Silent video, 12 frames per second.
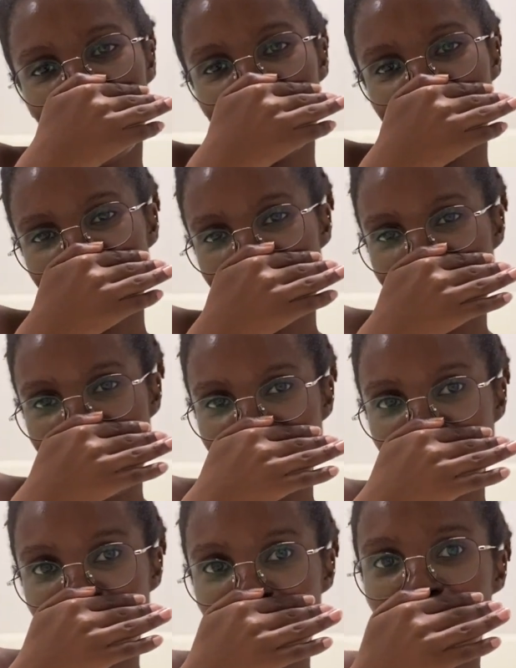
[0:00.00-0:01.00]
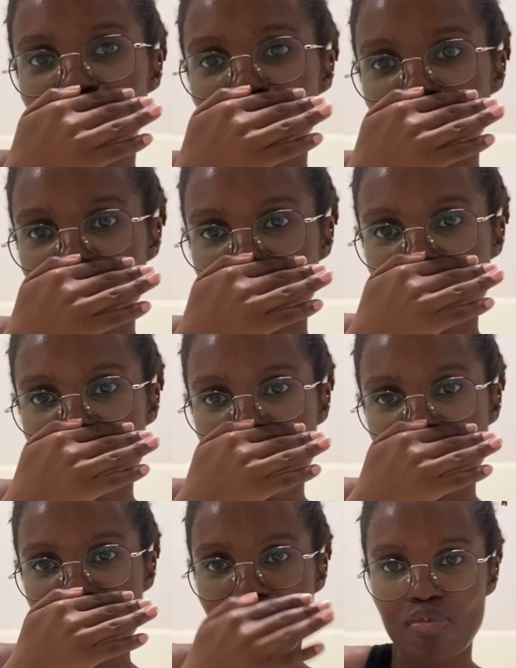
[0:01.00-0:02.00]
Okay, guys, so
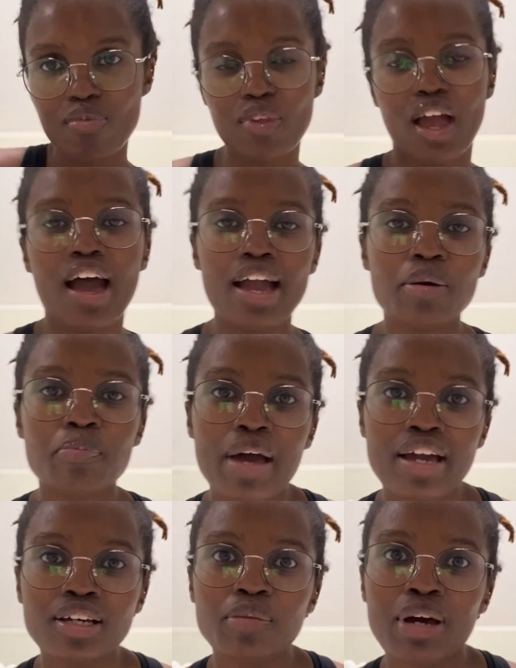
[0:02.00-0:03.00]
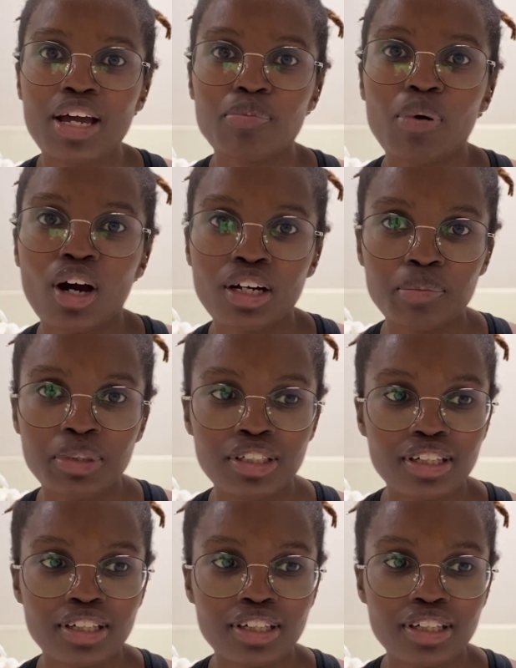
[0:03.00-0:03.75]
I am back in my apartment.